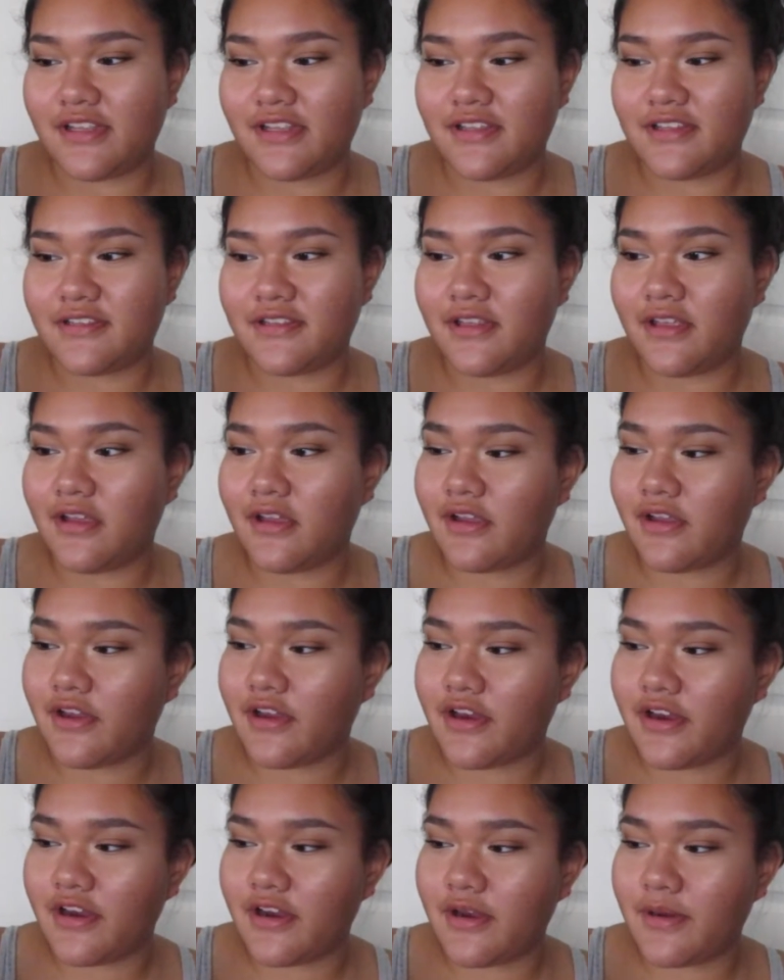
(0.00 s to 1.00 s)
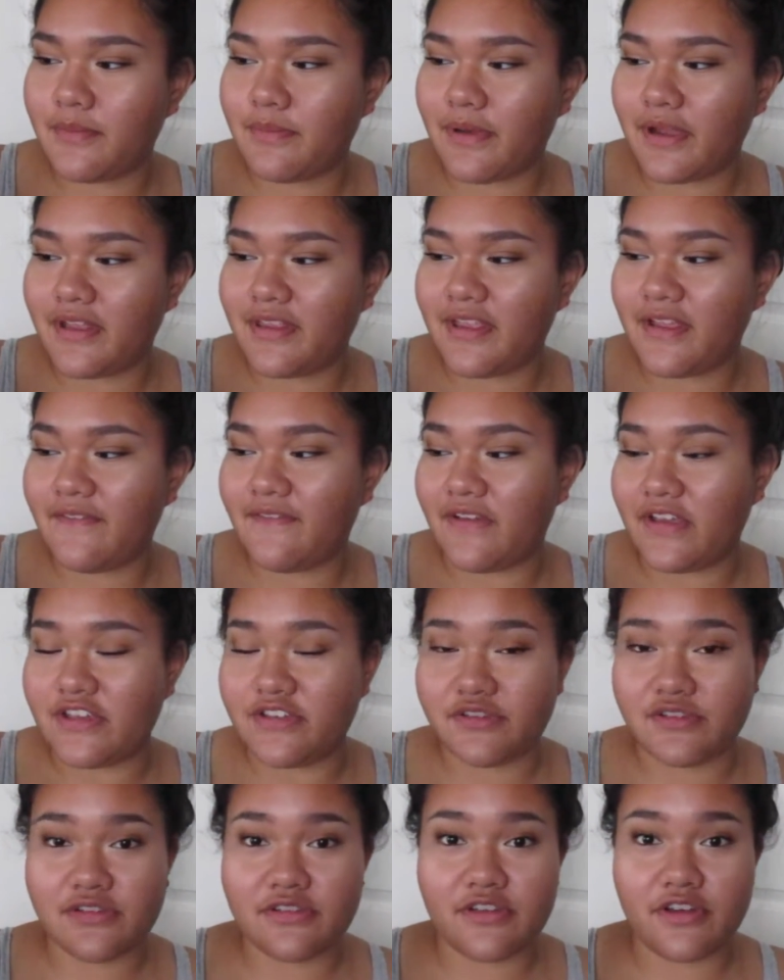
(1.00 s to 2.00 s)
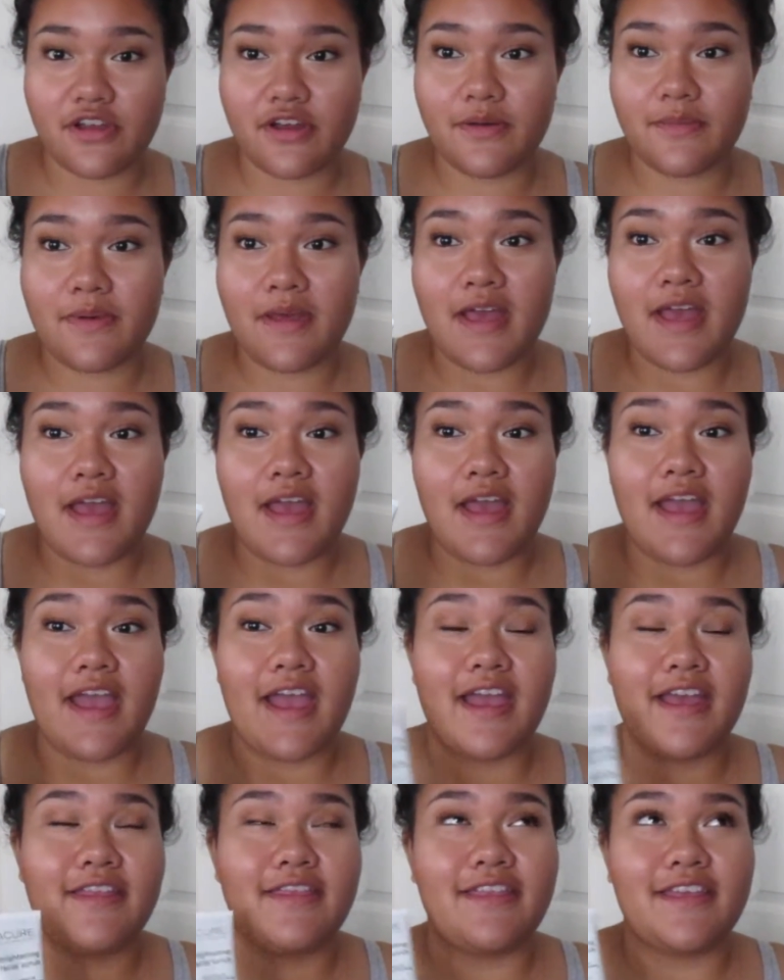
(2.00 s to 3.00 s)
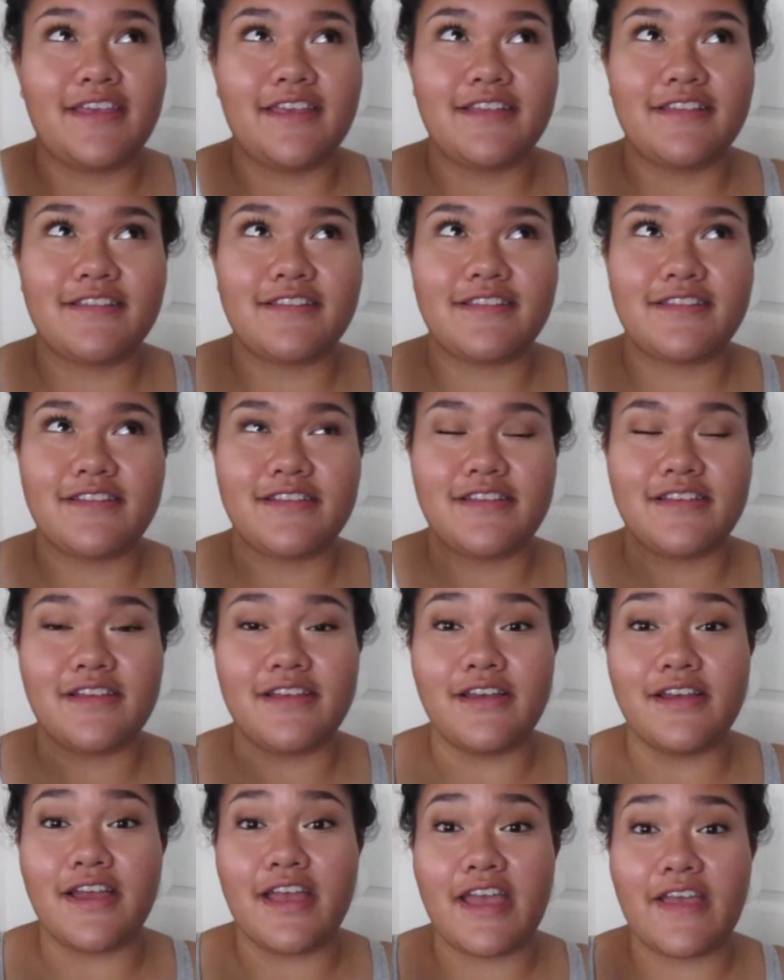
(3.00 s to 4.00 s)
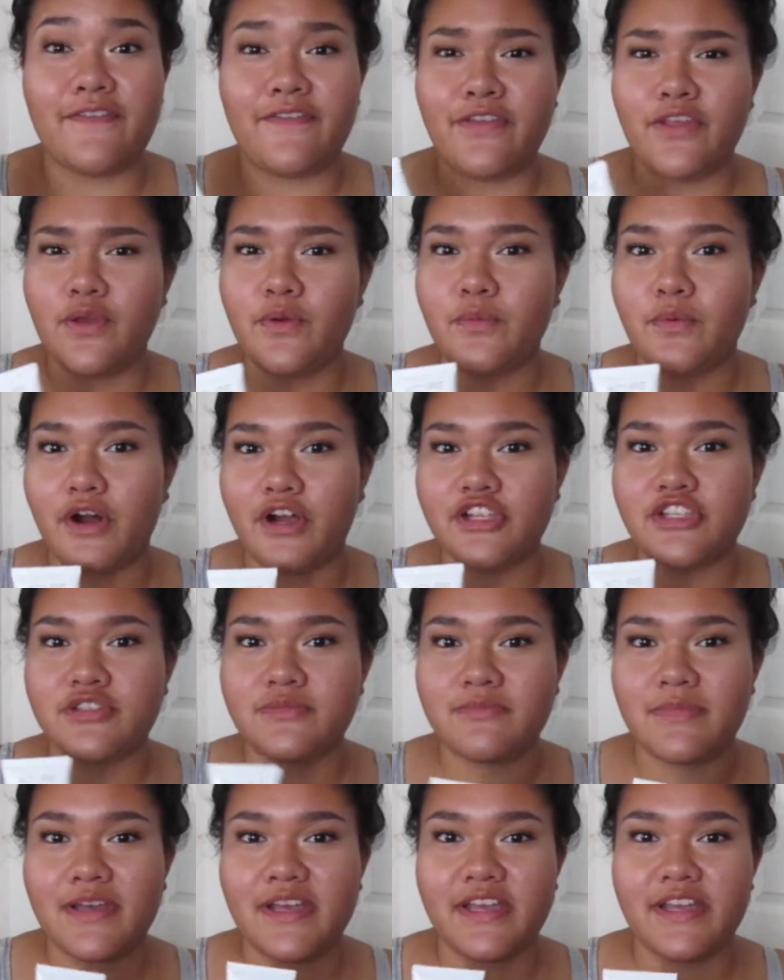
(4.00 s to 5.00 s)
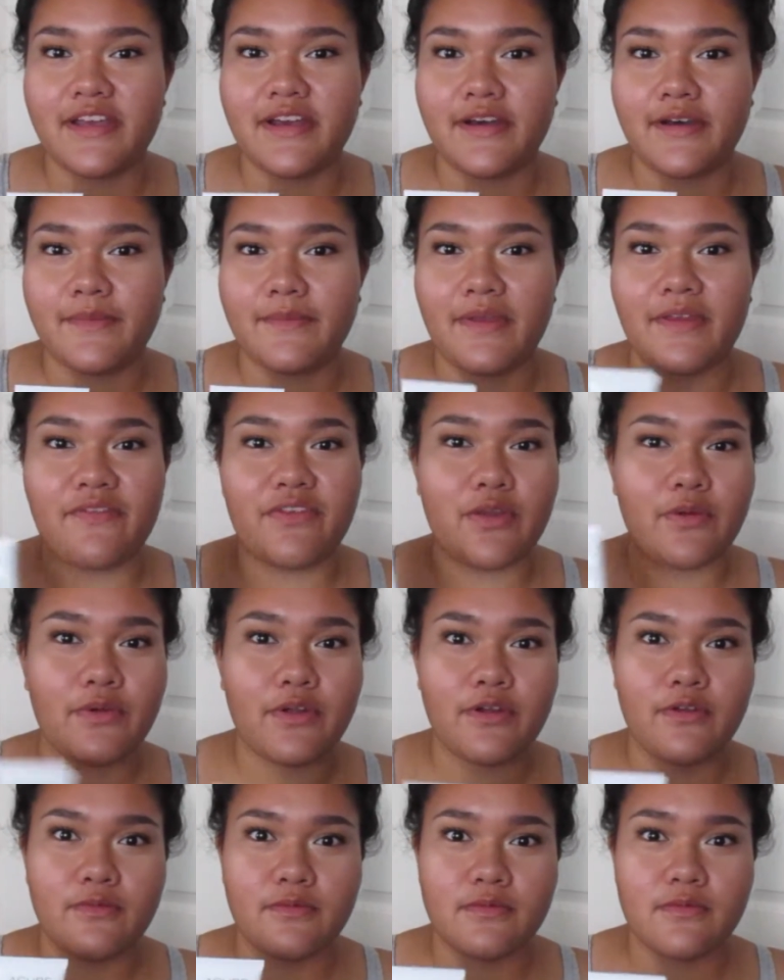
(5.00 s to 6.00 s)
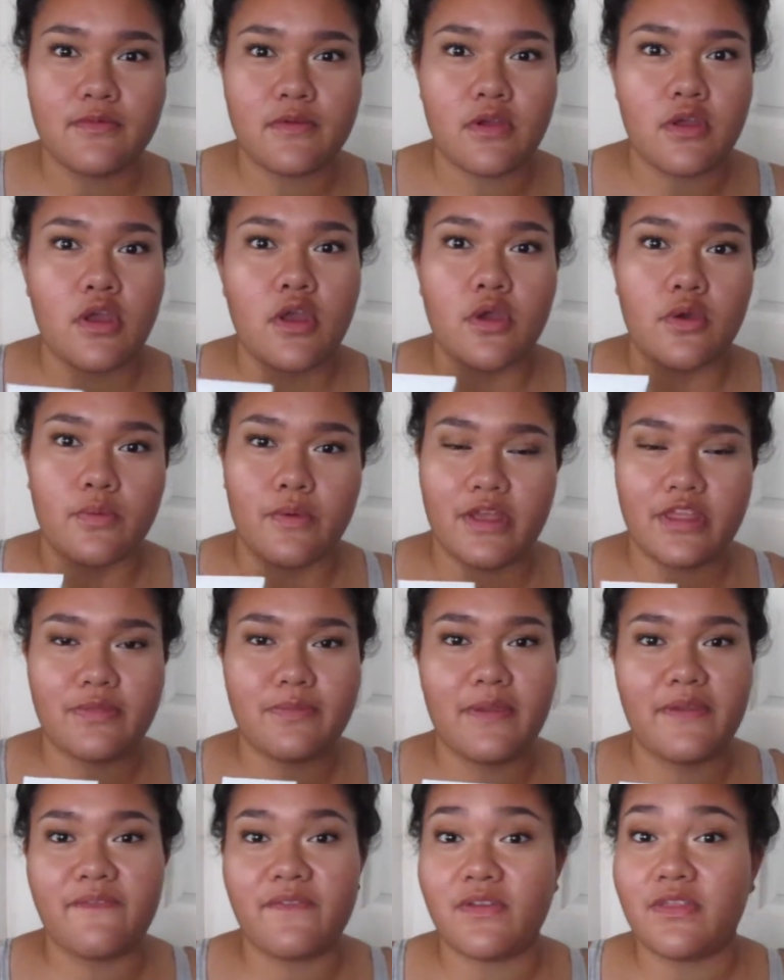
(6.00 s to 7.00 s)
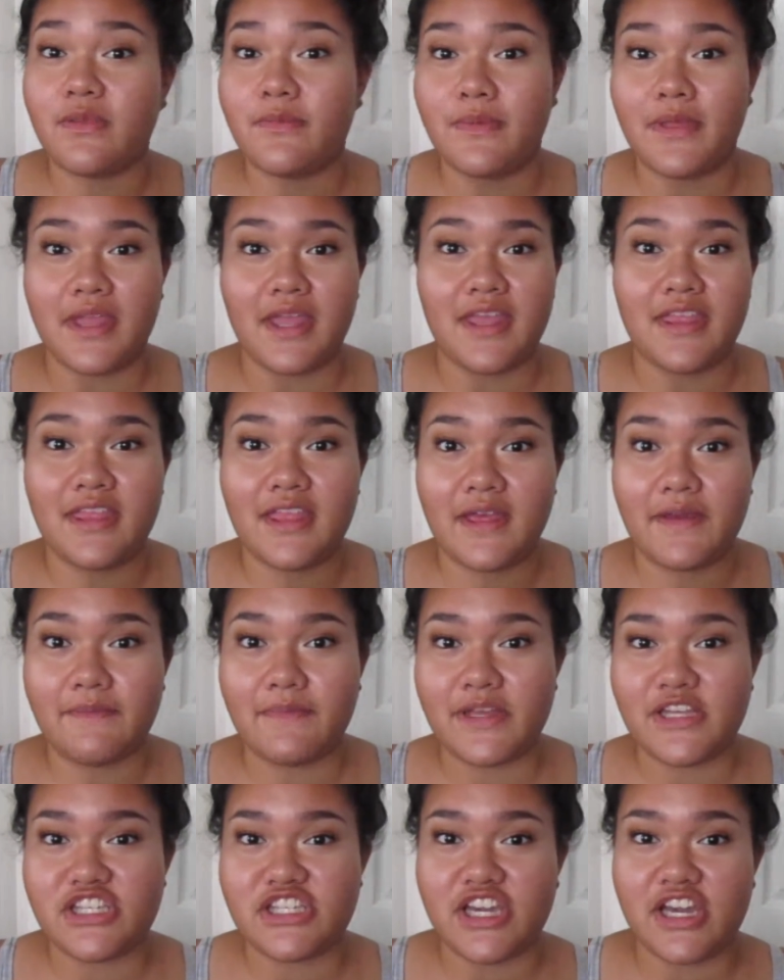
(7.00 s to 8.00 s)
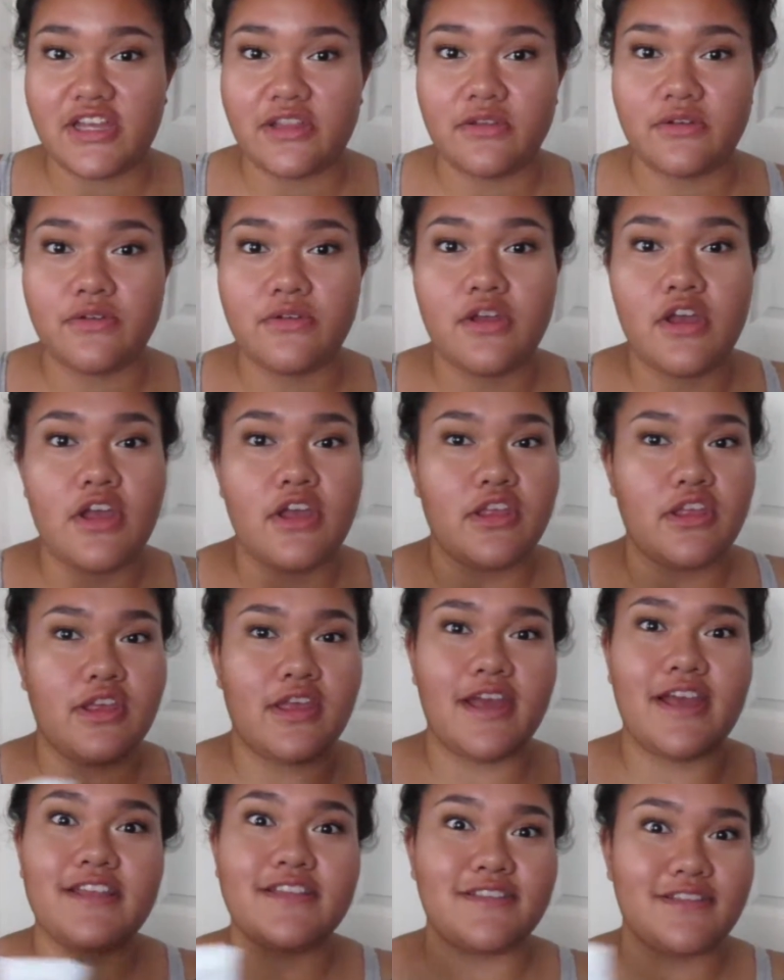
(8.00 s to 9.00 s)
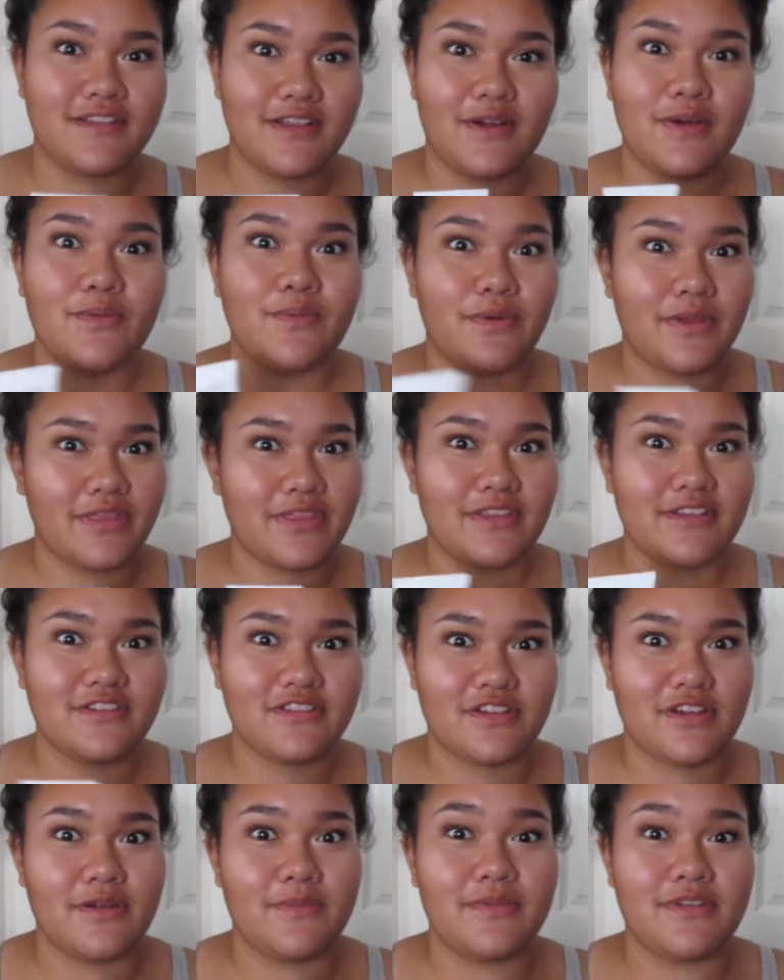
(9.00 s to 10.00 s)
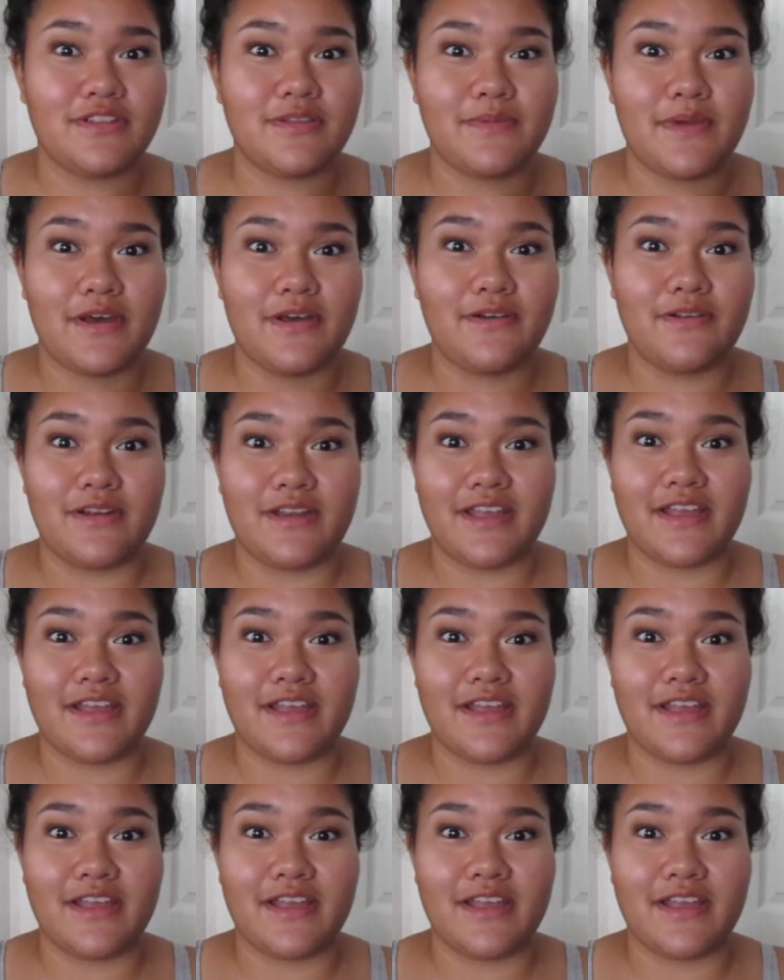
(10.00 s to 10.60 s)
It's the Acure Brightening Facial Scrub, and this, if you watch my if you were with me from the beginning of my channel, you guys know what this scrub is about.